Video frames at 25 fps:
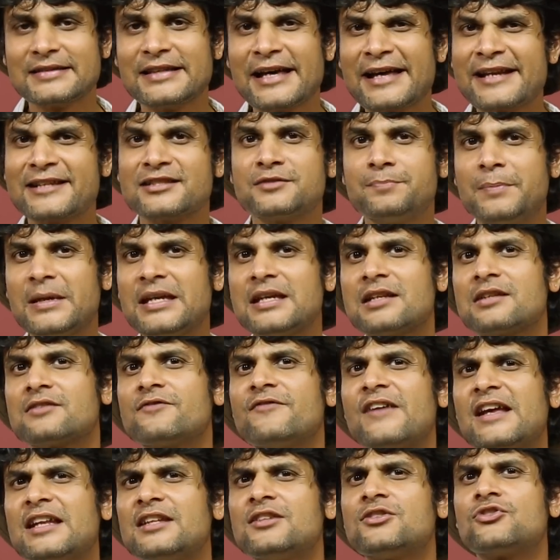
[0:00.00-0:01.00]
there has been a
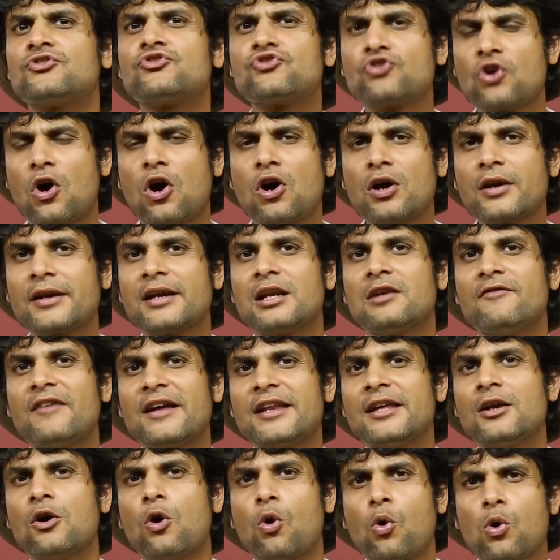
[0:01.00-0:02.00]
very strong and a
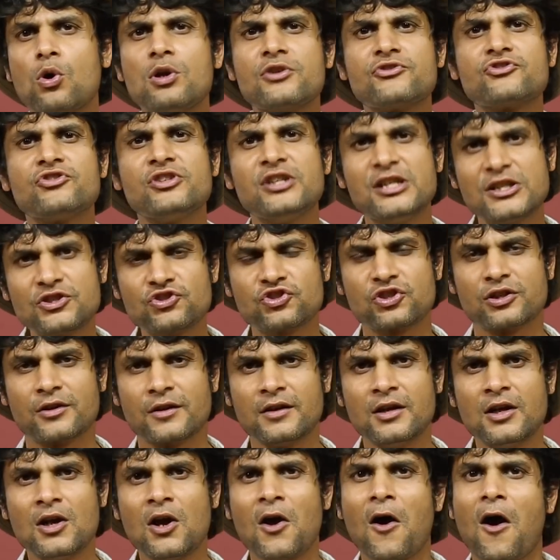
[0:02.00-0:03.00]
very old
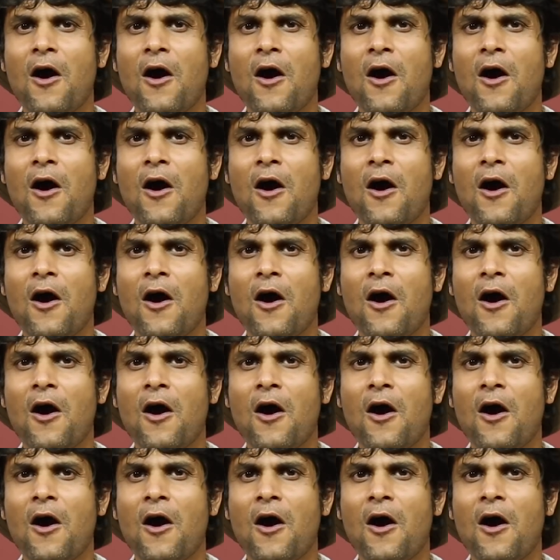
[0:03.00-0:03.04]
tradition